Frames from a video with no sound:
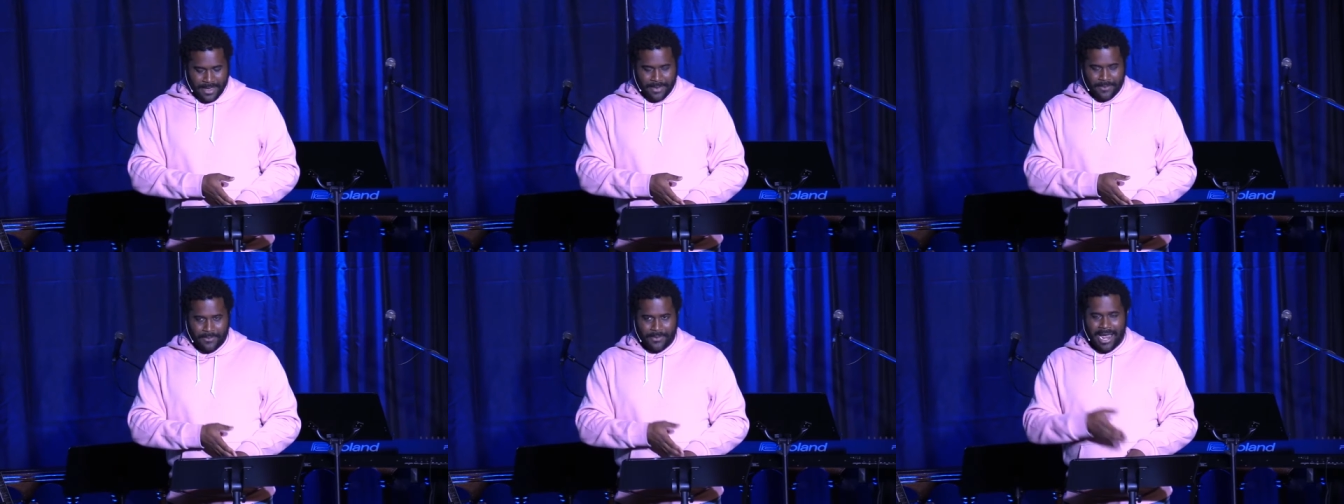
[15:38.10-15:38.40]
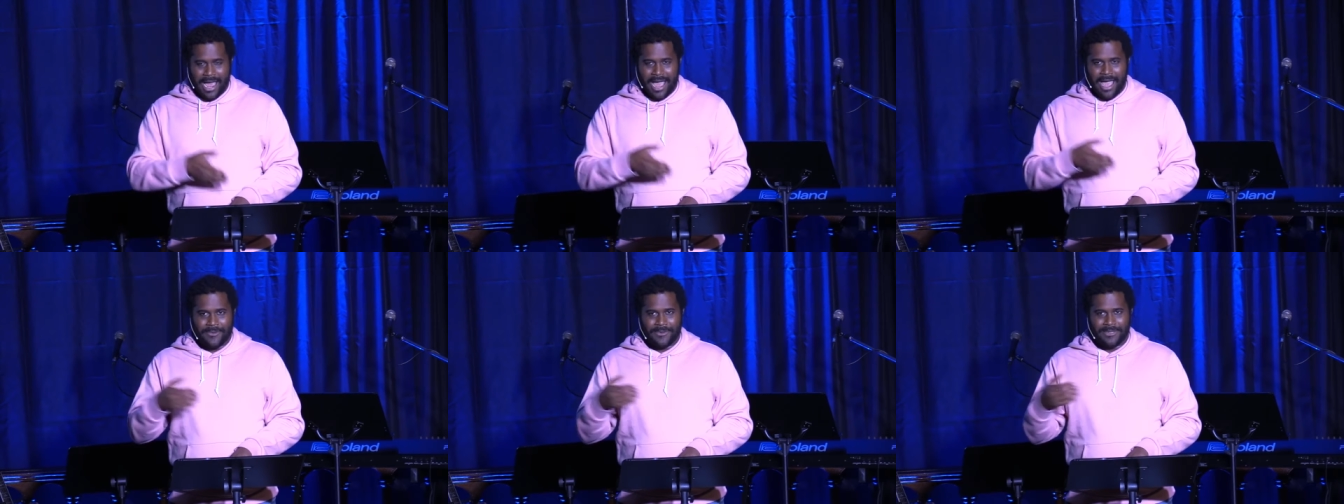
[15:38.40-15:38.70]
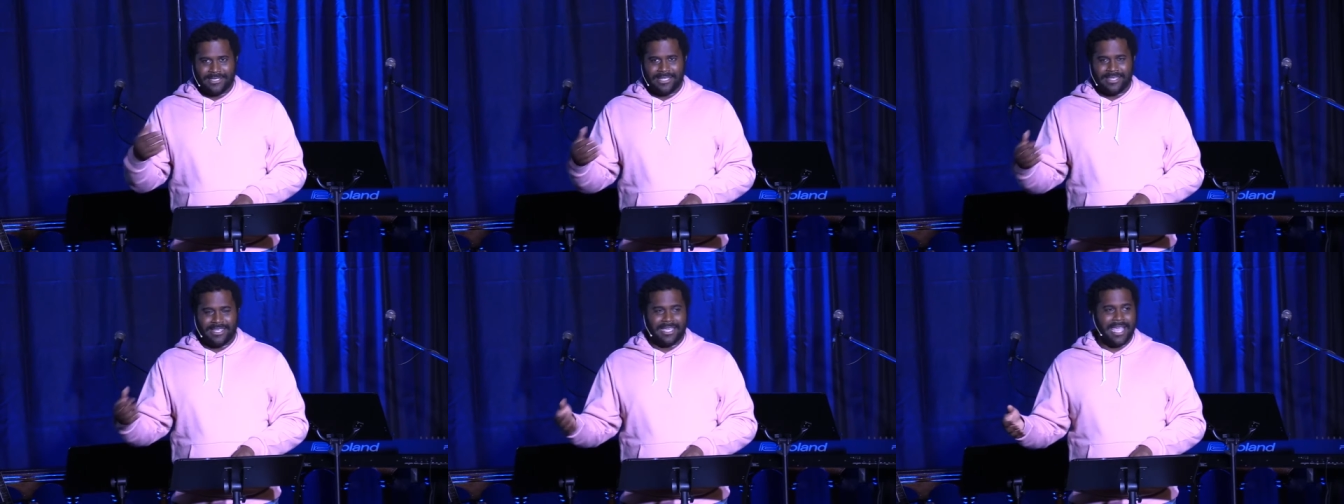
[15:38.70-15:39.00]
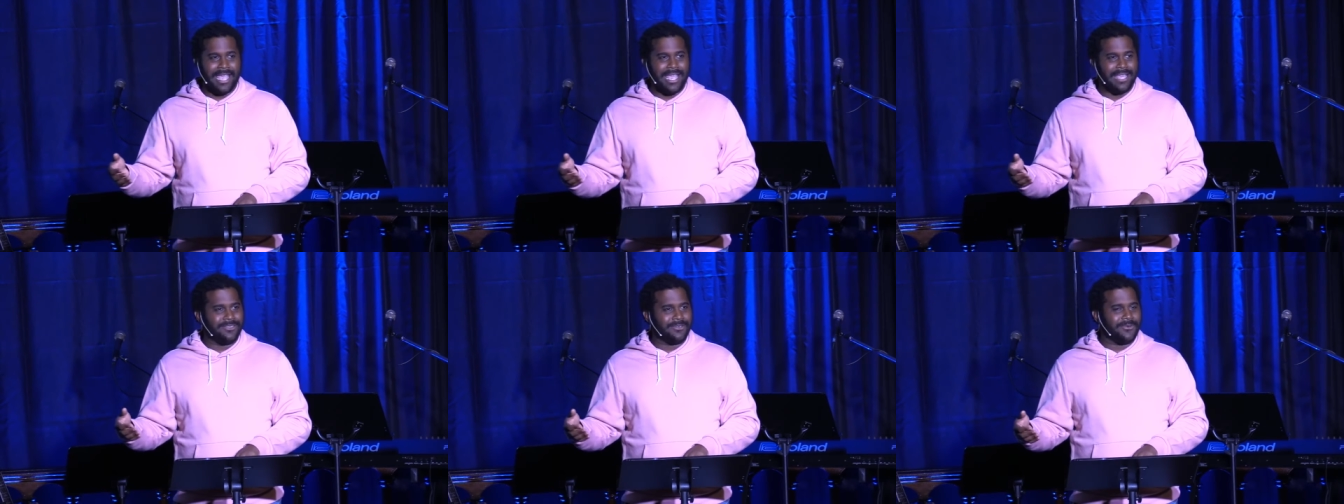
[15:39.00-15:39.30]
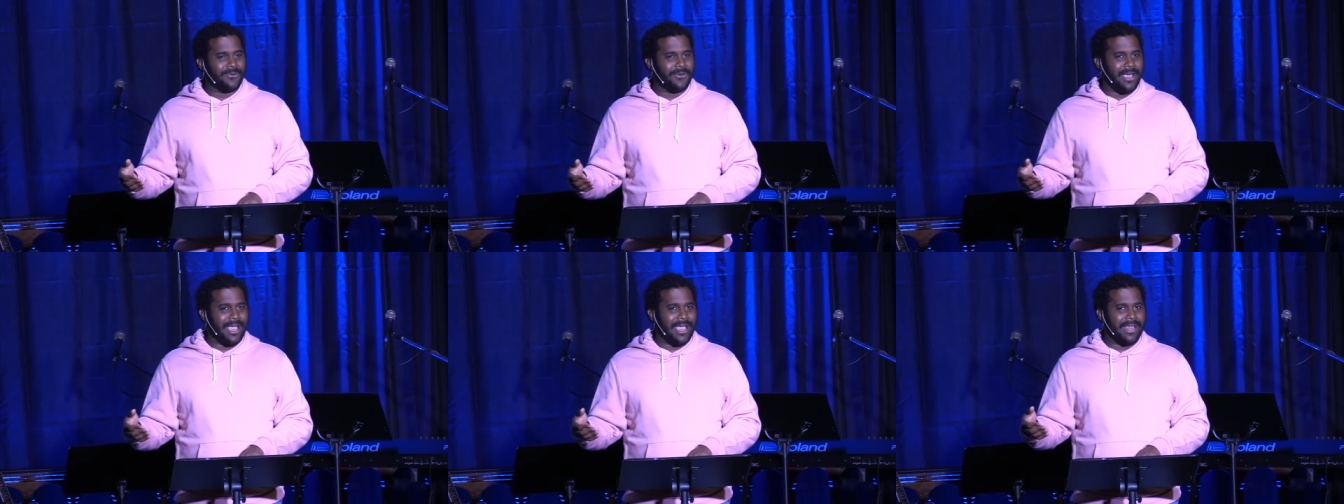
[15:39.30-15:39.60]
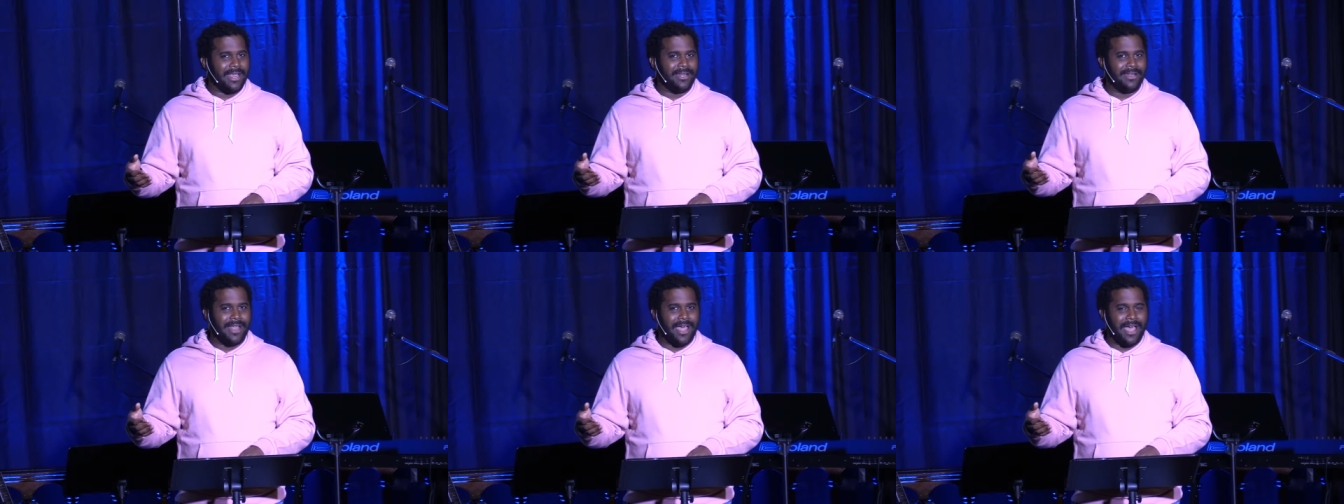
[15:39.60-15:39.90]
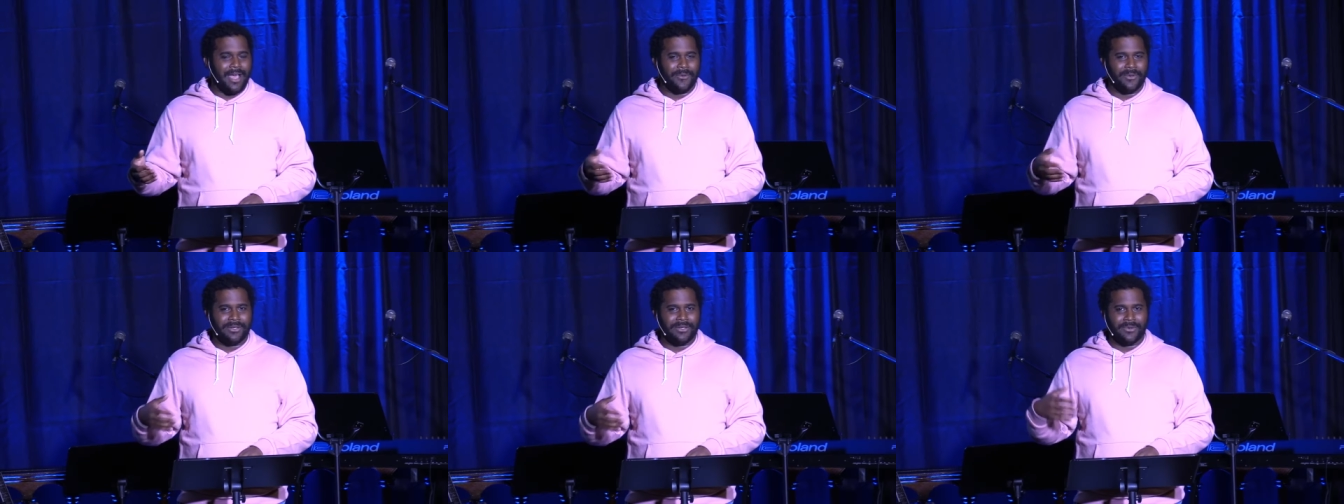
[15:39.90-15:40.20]
When I was in the eighth grade,
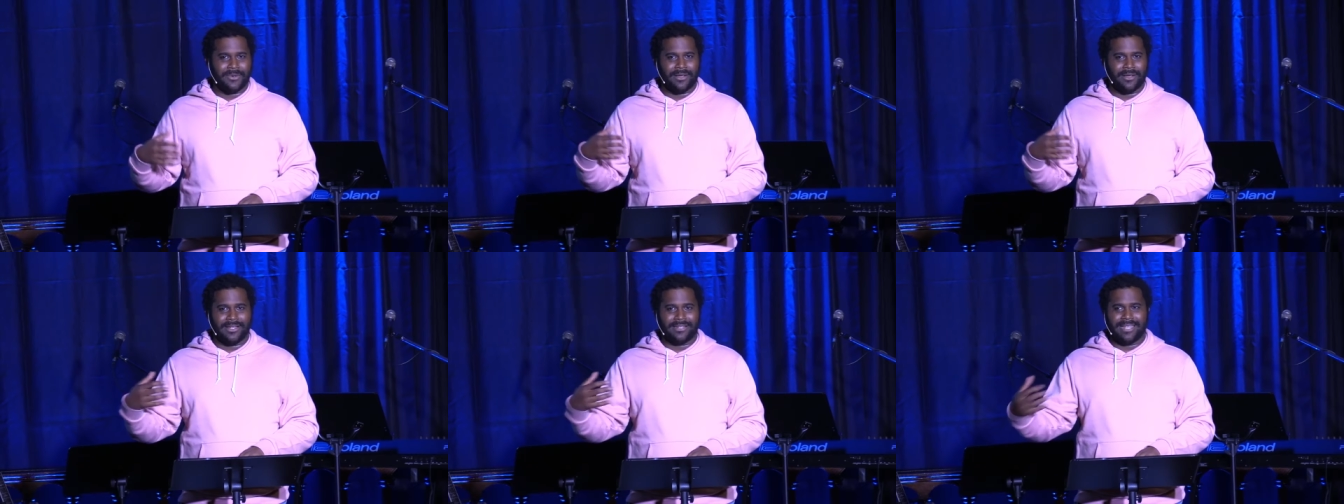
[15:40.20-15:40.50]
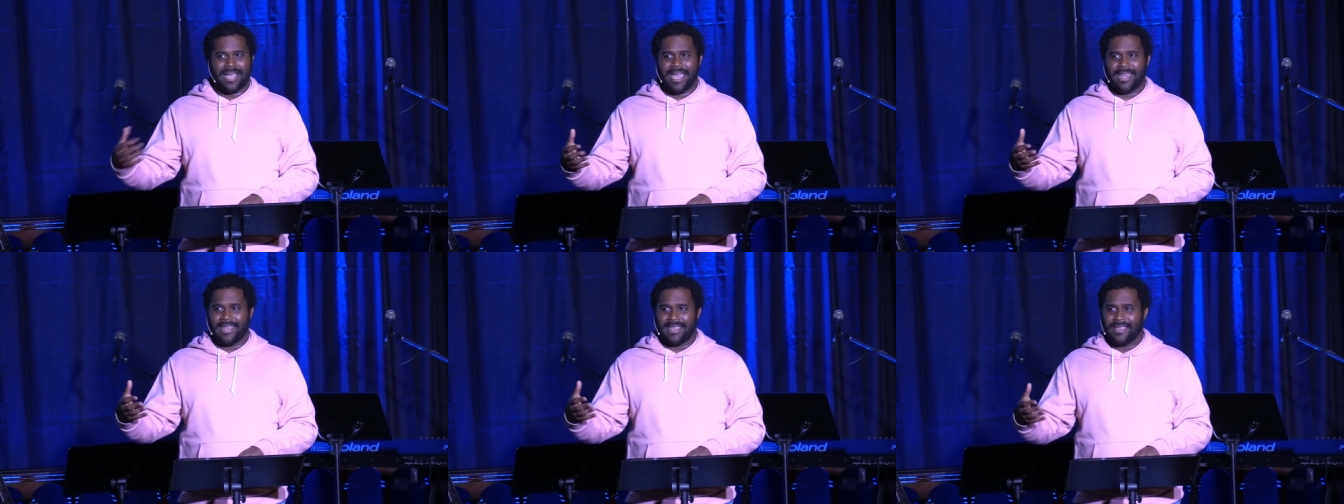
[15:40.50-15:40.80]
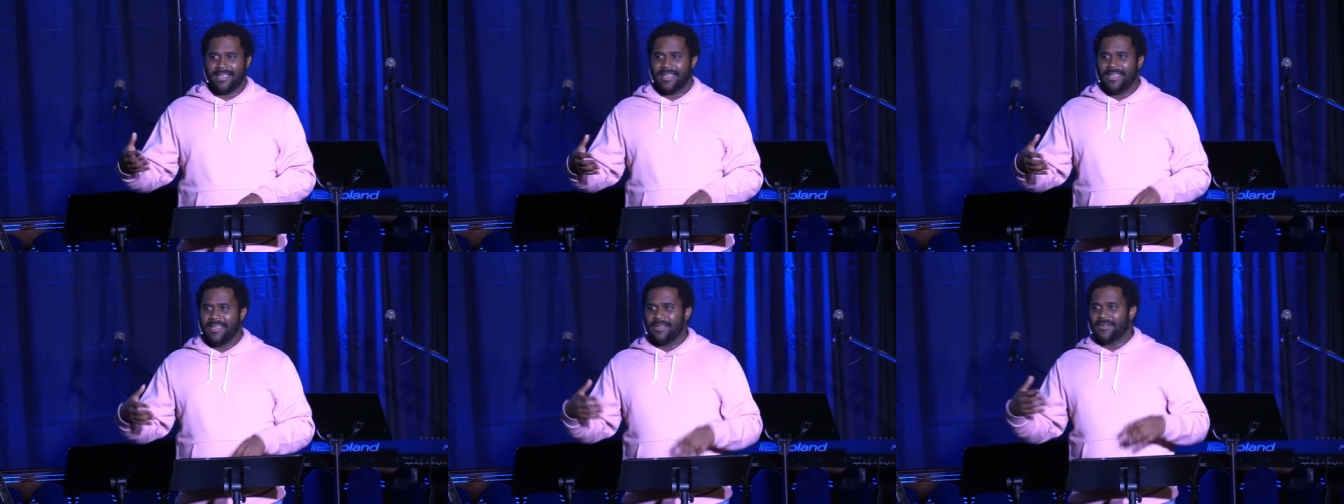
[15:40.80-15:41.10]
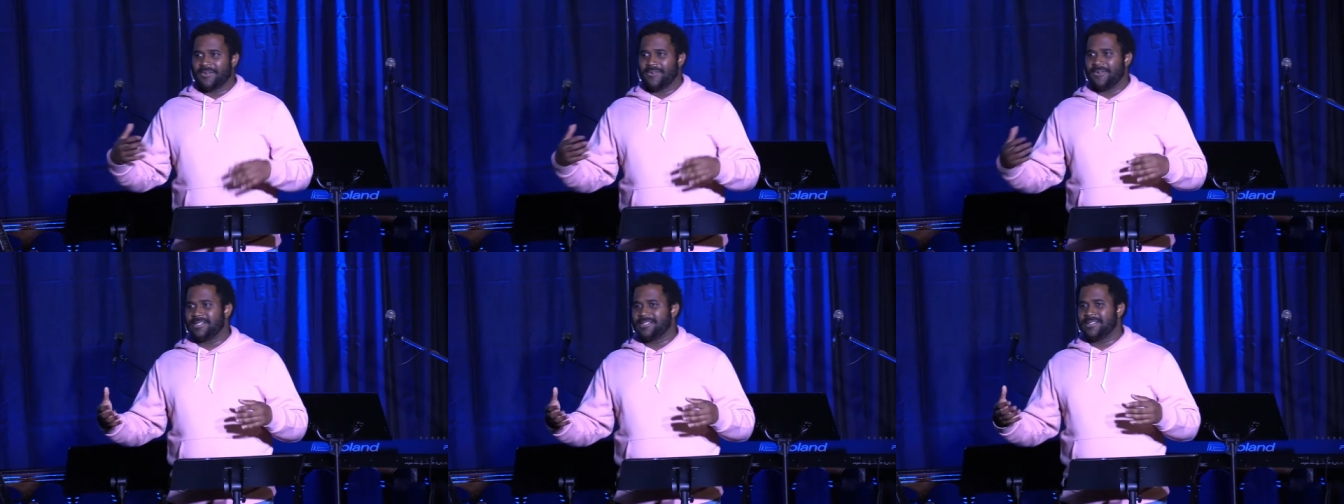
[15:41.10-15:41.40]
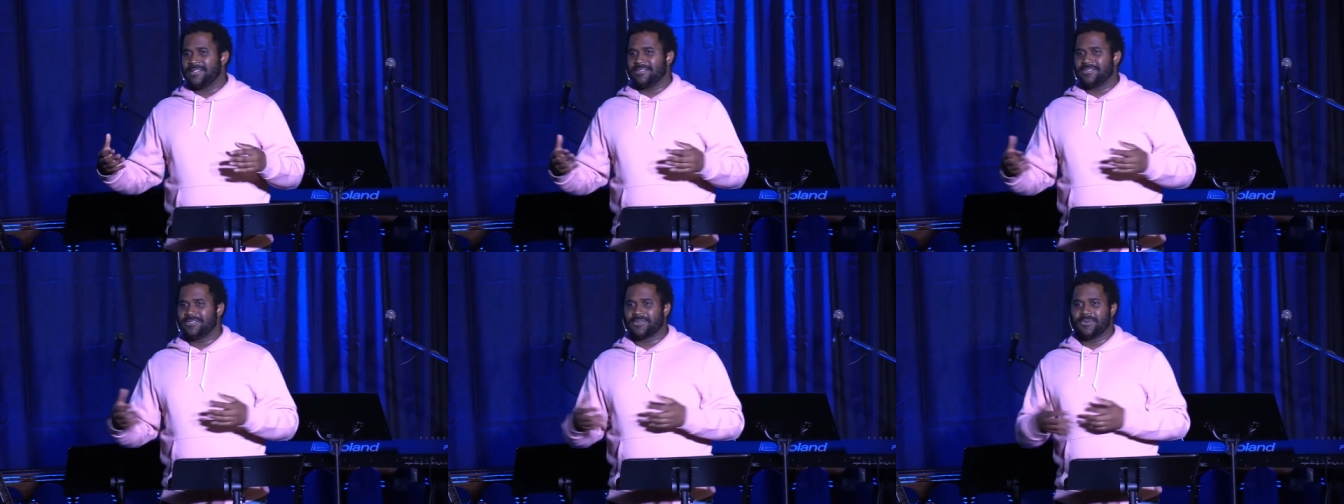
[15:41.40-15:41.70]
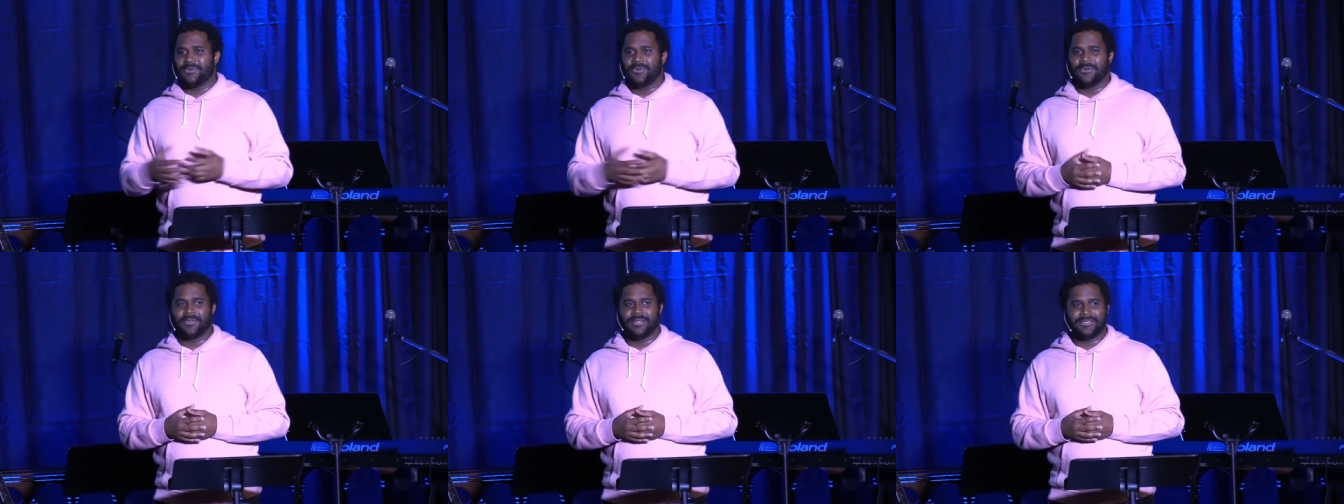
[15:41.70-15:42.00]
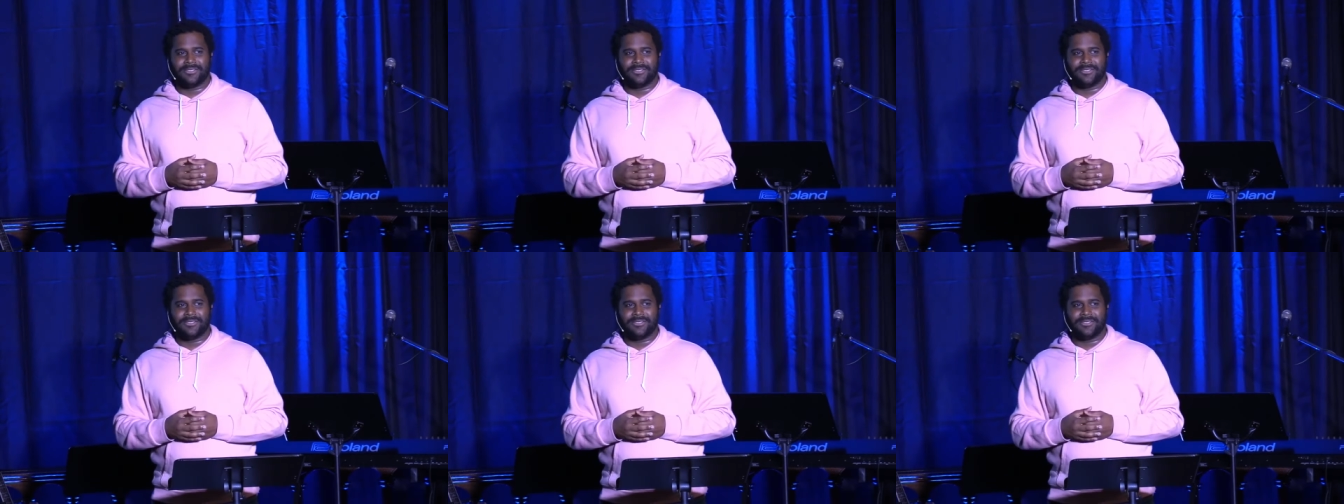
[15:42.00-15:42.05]
I went to a tiny Christian school,